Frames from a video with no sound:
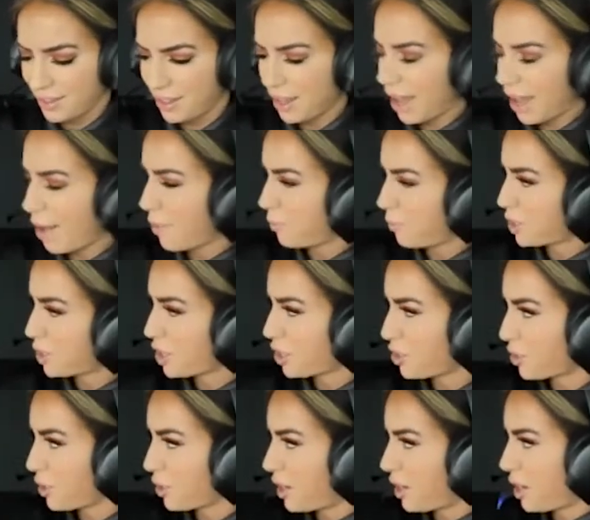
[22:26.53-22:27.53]
I'm sure
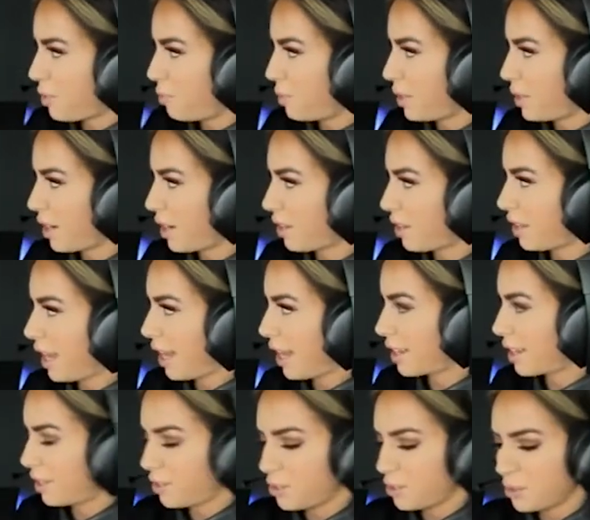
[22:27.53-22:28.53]
Jordan and Britt are
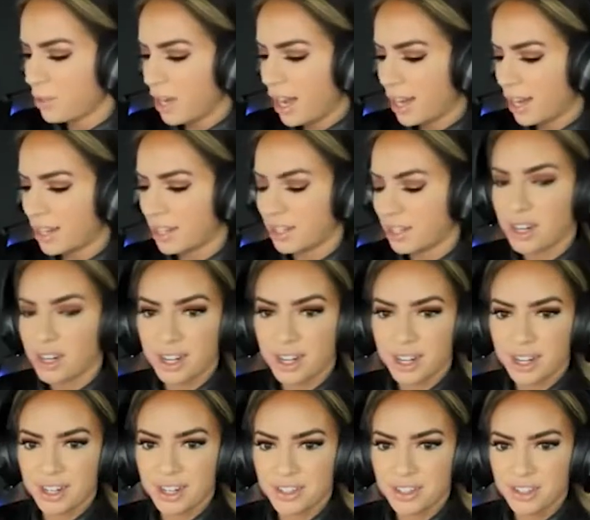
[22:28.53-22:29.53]
like, do not
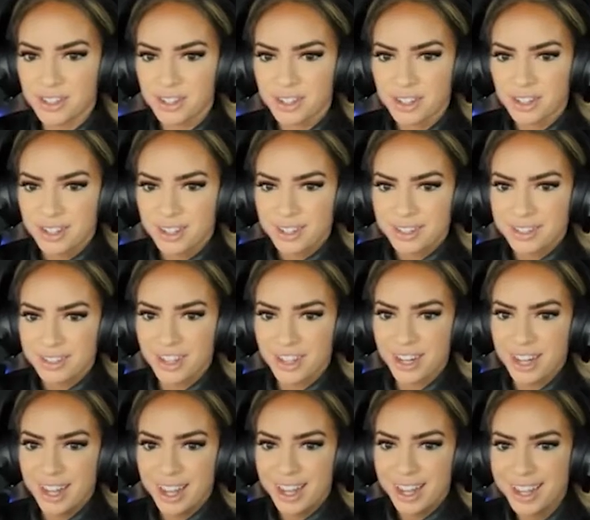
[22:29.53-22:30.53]
encourage
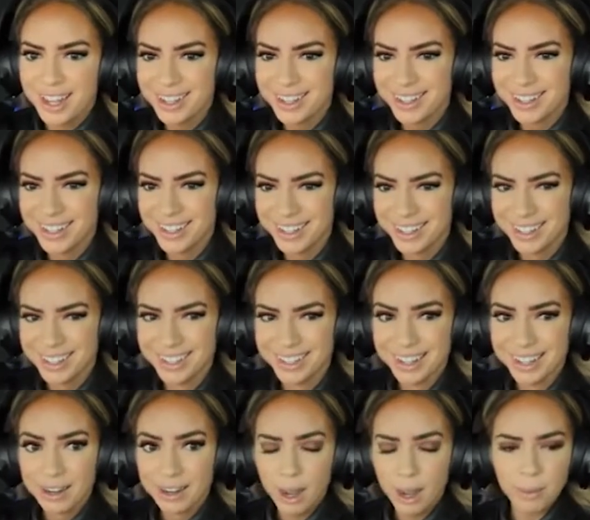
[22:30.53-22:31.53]
Jenna.
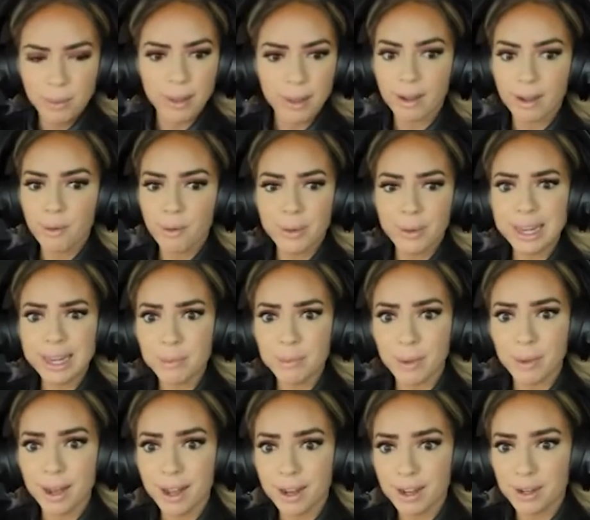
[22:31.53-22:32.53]
I'll be like, oh, we need
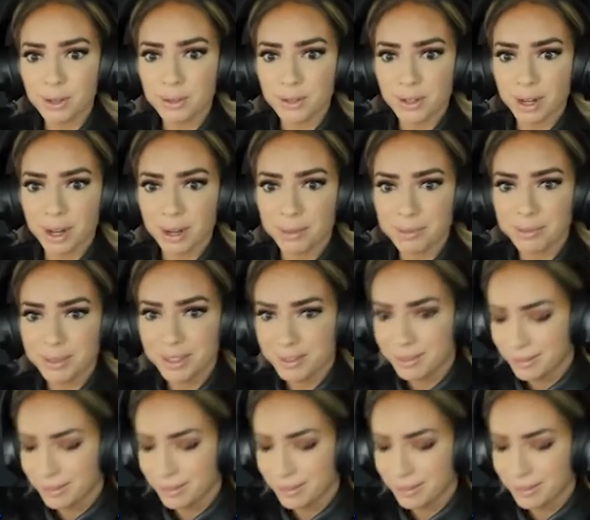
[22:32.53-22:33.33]
bongo drums.